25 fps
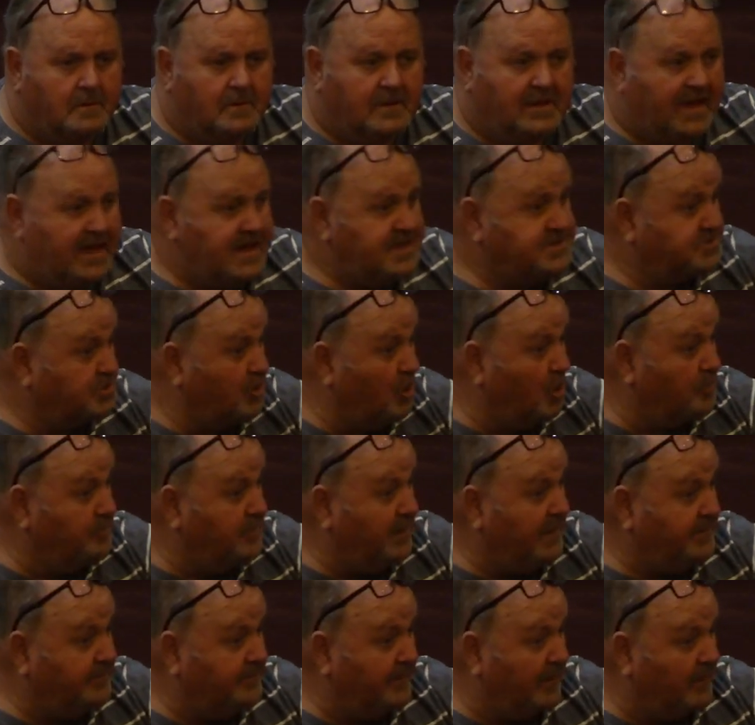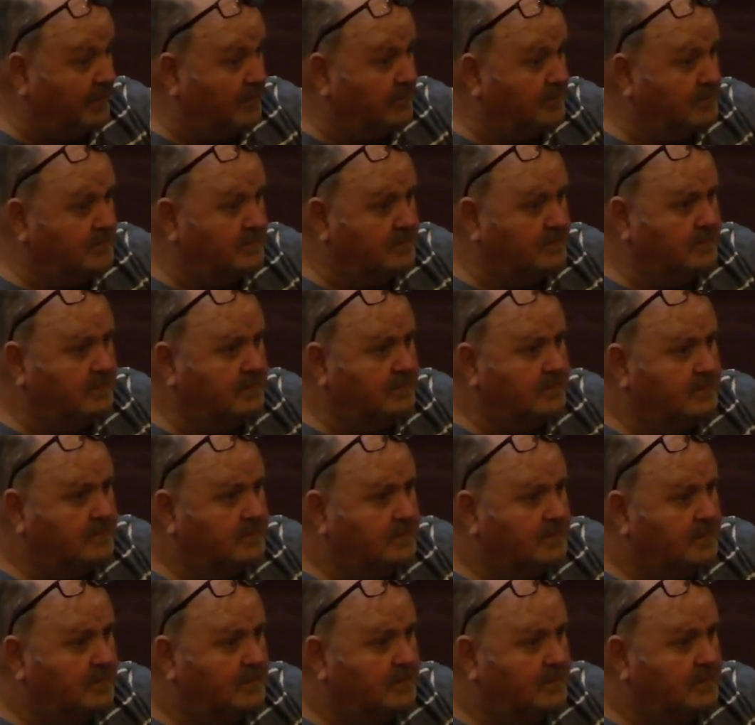He's going to be there.
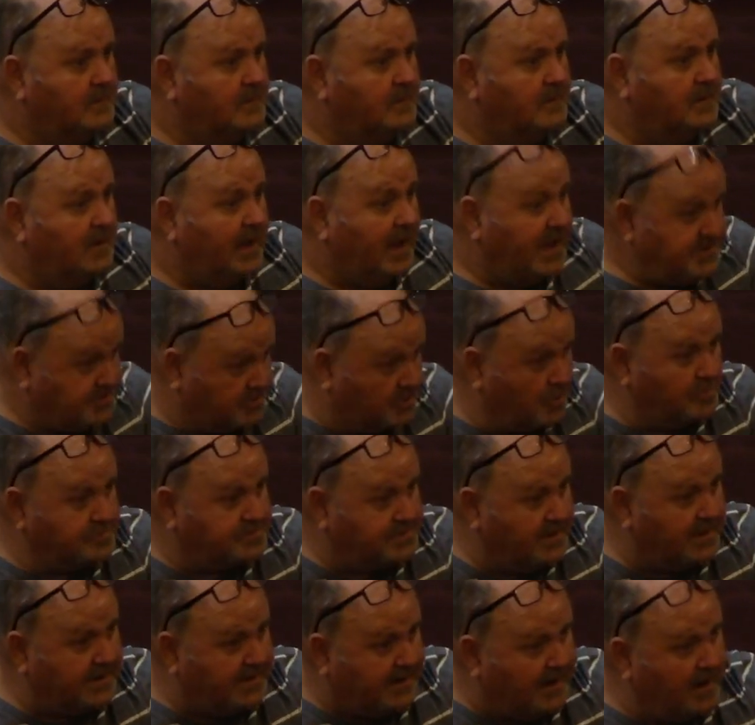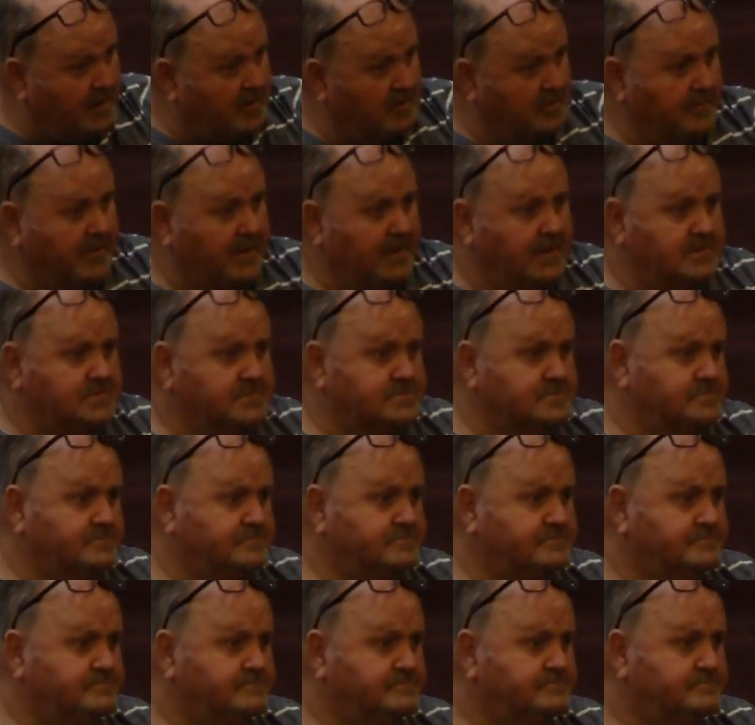He's going to take care of me.
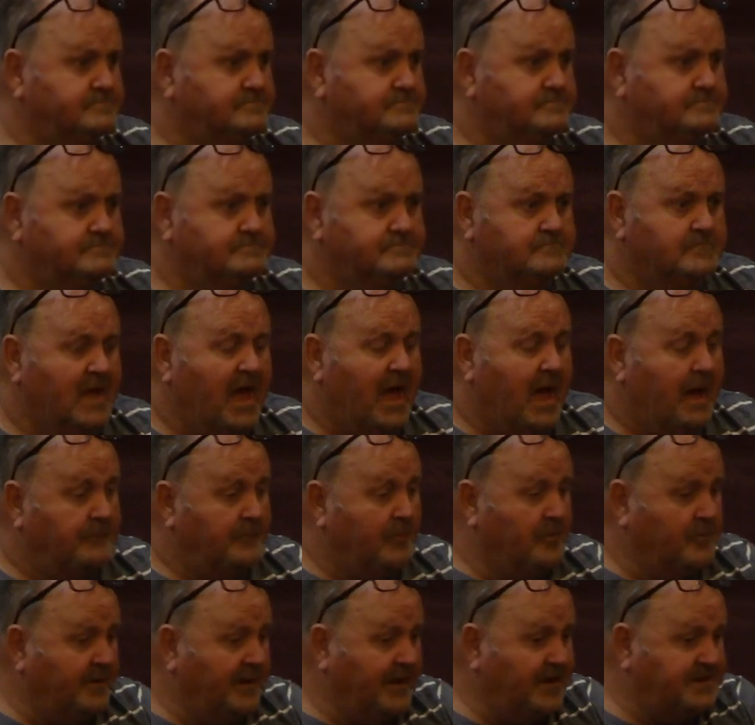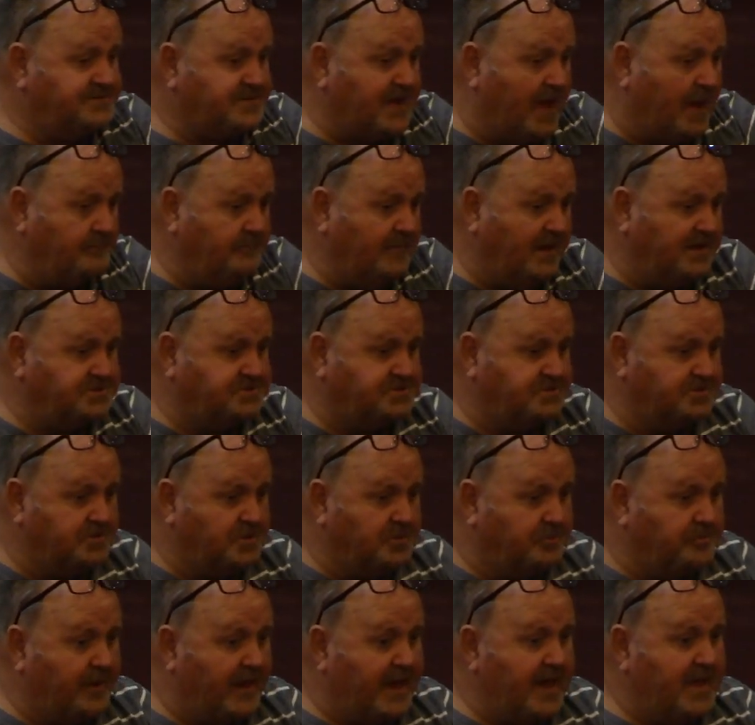Maranice, I mentioned the
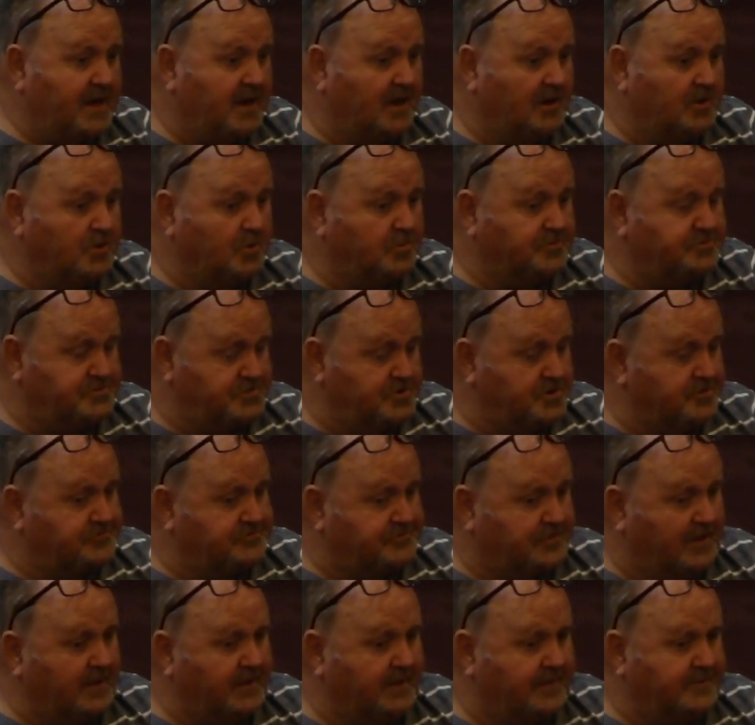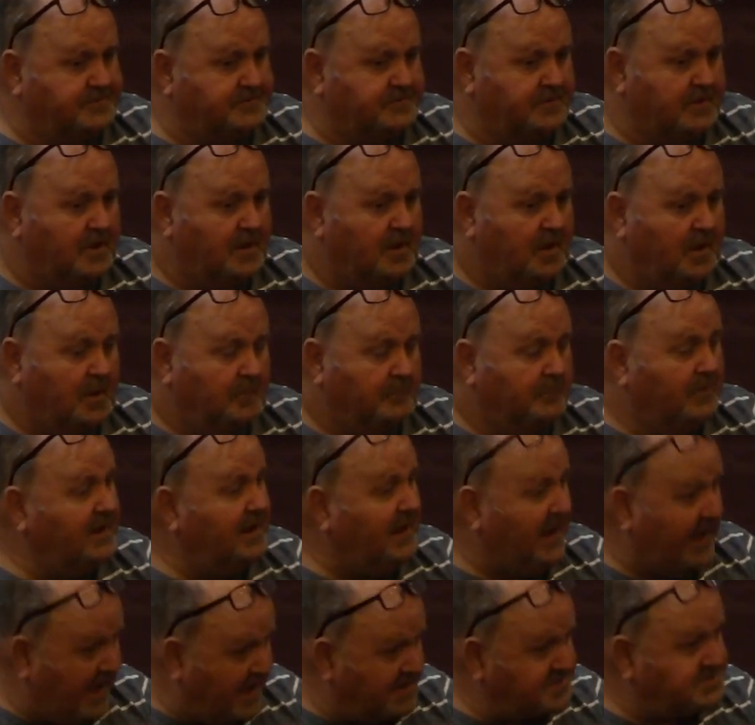pain of losing your sons, but he
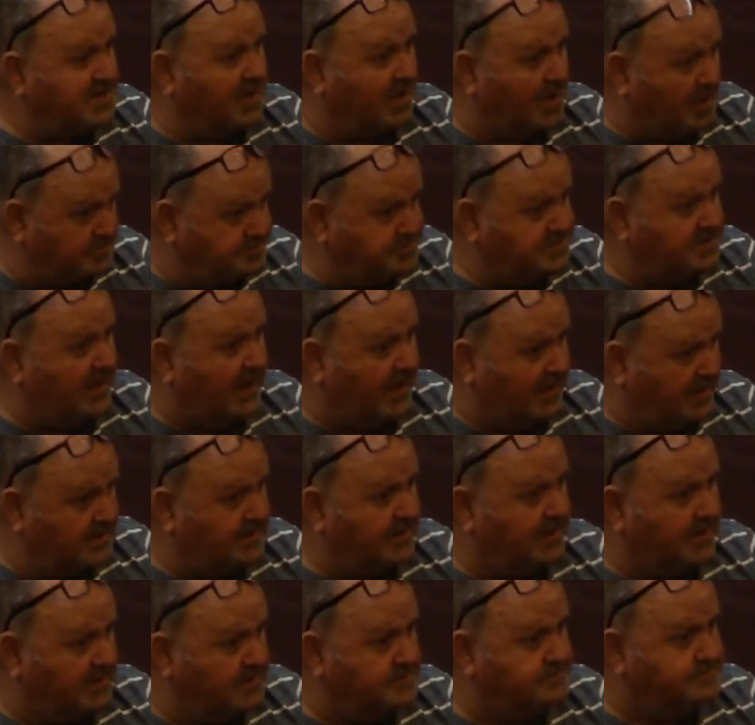has helped you, had not he?